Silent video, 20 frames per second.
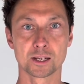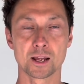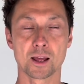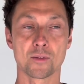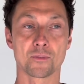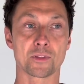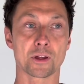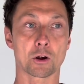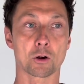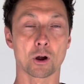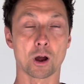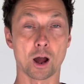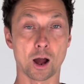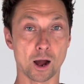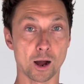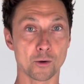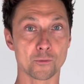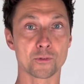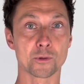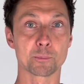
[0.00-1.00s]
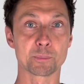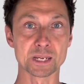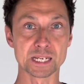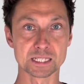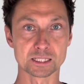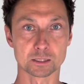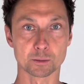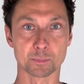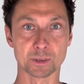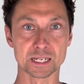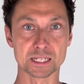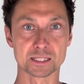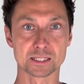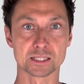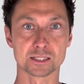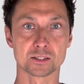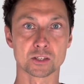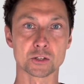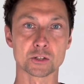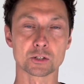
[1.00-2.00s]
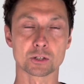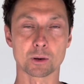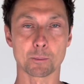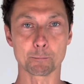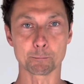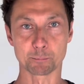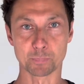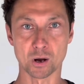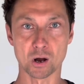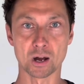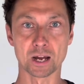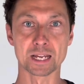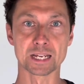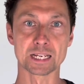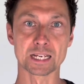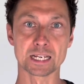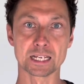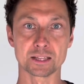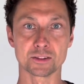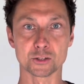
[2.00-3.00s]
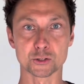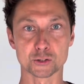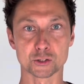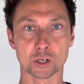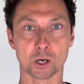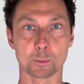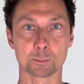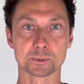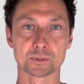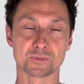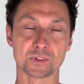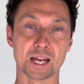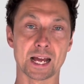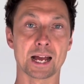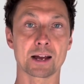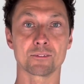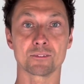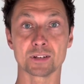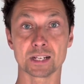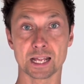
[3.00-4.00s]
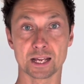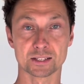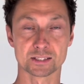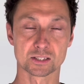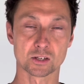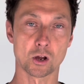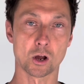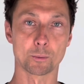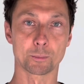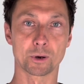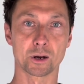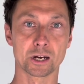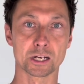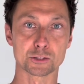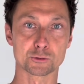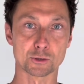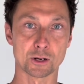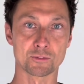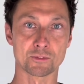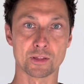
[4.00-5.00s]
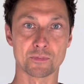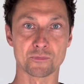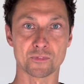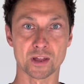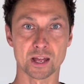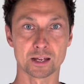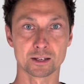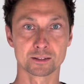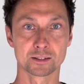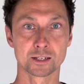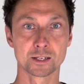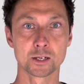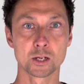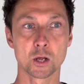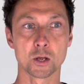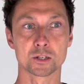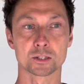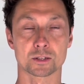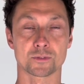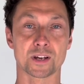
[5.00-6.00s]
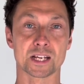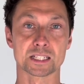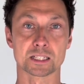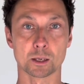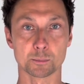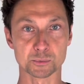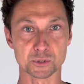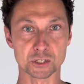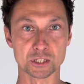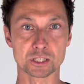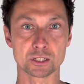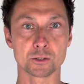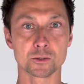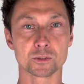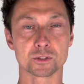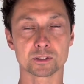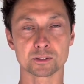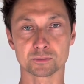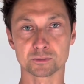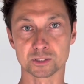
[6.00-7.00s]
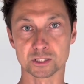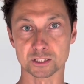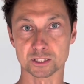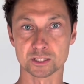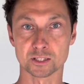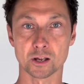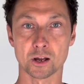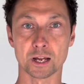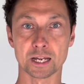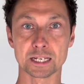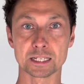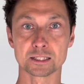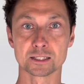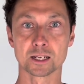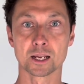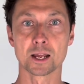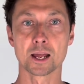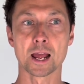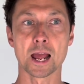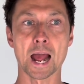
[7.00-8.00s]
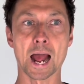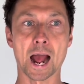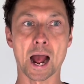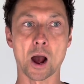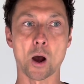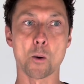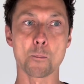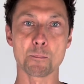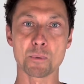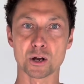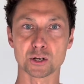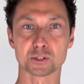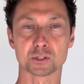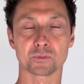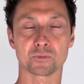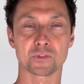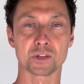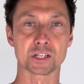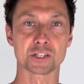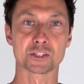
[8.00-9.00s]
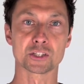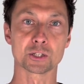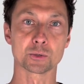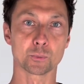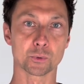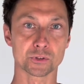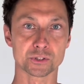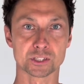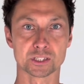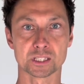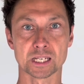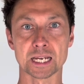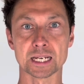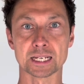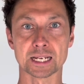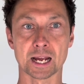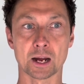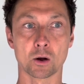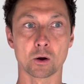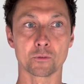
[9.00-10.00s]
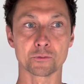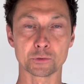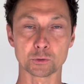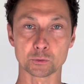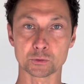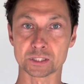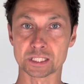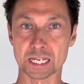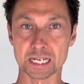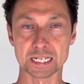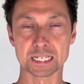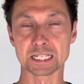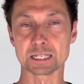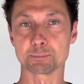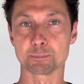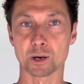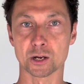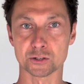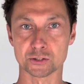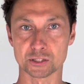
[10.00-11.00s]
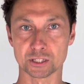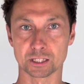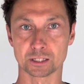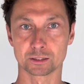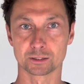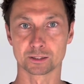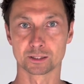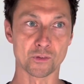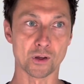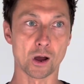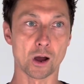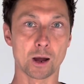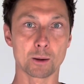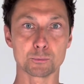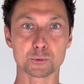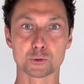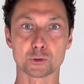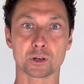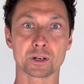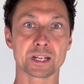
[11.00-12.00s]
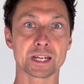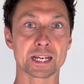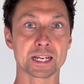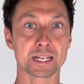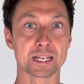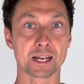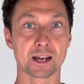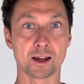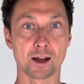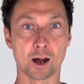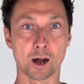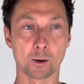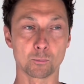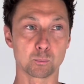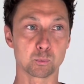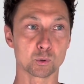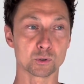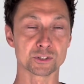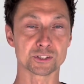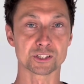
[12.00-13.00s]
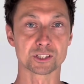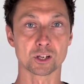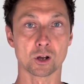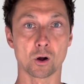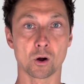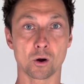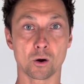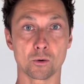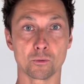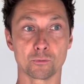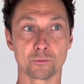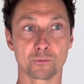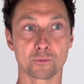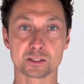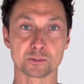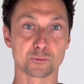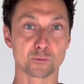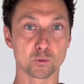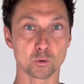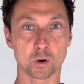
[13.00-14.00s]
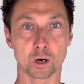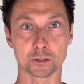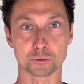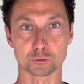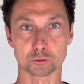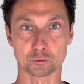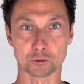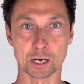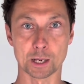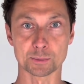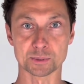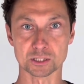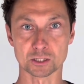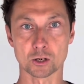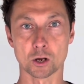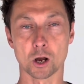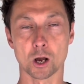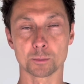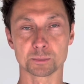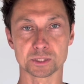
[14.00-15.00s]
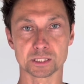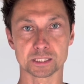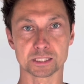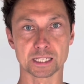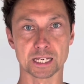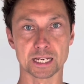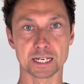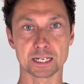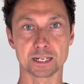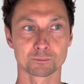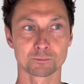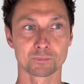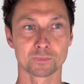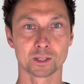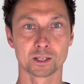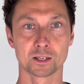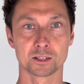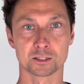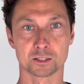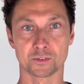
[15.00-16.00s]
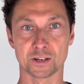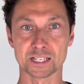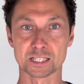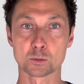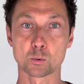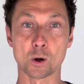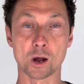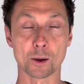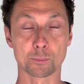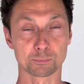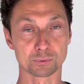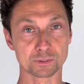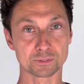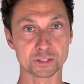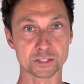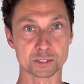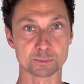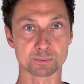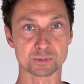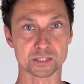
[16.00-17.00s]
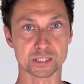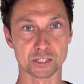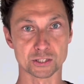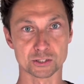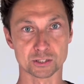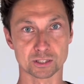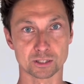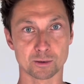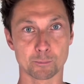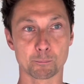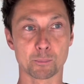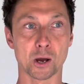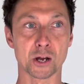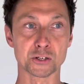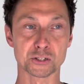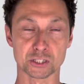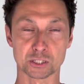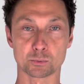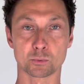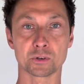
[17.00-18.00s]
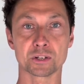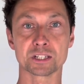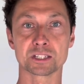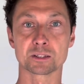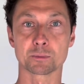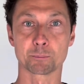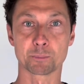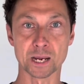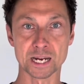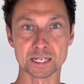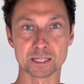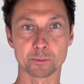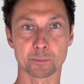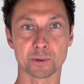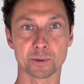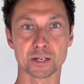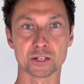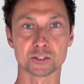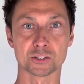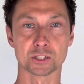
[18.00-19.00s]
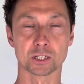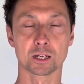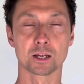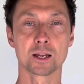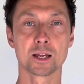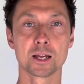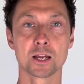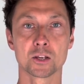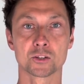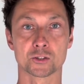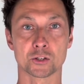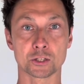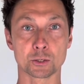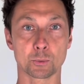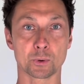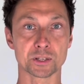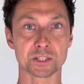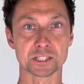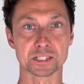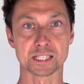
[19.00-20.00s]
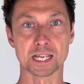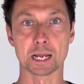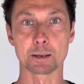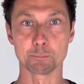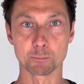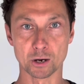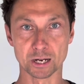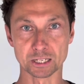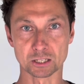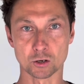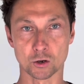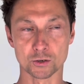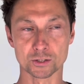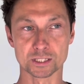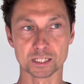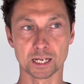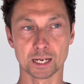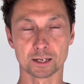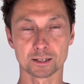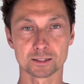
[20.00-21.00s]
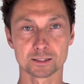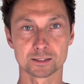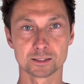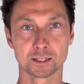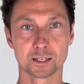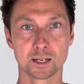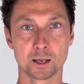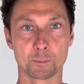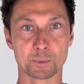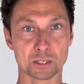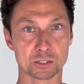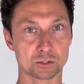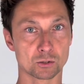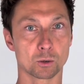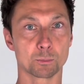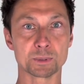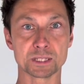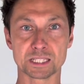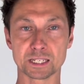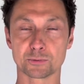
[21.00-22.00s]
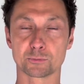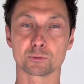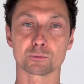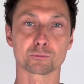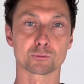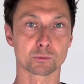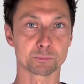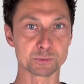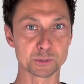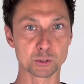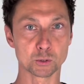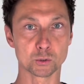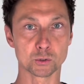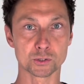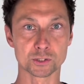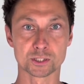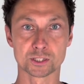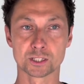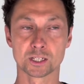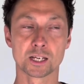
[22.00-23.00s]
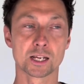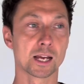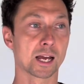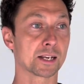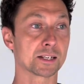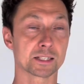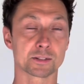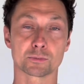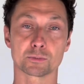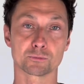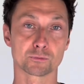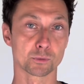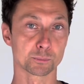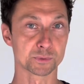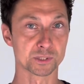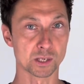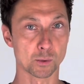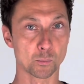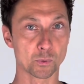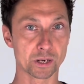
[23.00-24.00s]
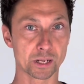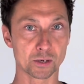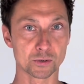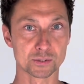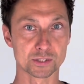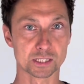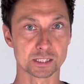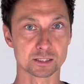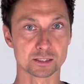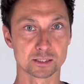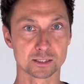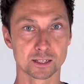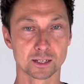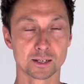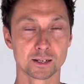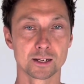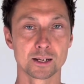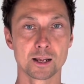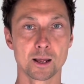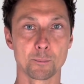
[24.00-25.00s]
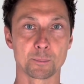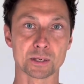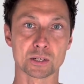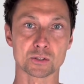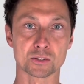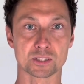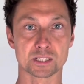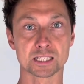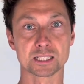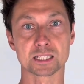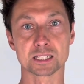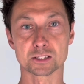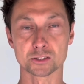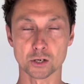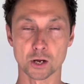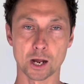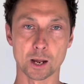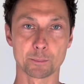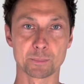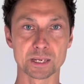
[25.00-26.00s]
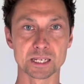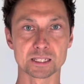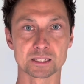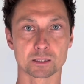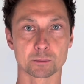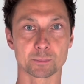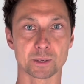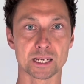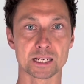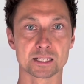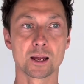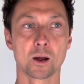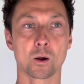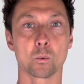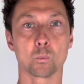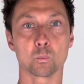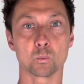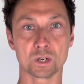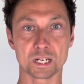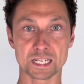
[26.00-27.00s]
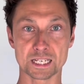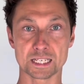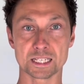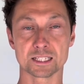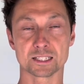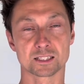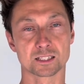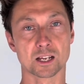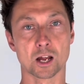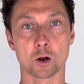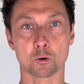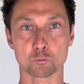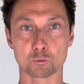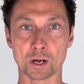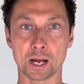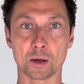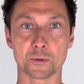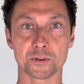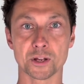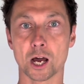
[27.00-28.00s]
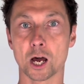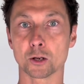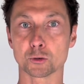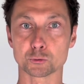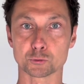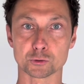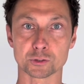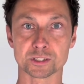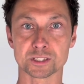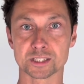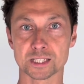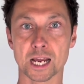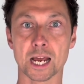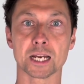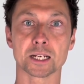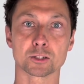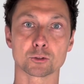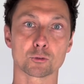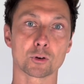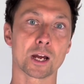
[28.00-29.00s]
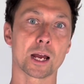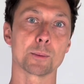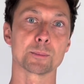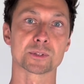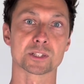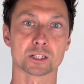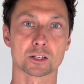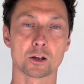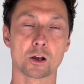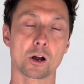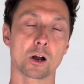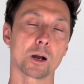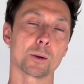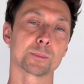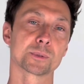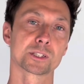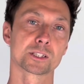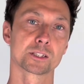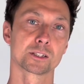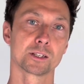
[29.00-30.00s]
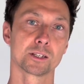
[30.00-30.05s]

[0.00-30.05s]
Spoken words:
There are other pizza bases that you can buy in the shops that have less carbohydrate than that. So that's up to you to decide how much of this you want to take out of your daily budget. That I'm trying to hit upwards of 400 grams of carbs a day. So that's quite a privileged position, but I just wanted to paint the picture so you understand my context, because it will be different from yours and different from someone else's, because this entire pizza base is around 110 grams of carbs.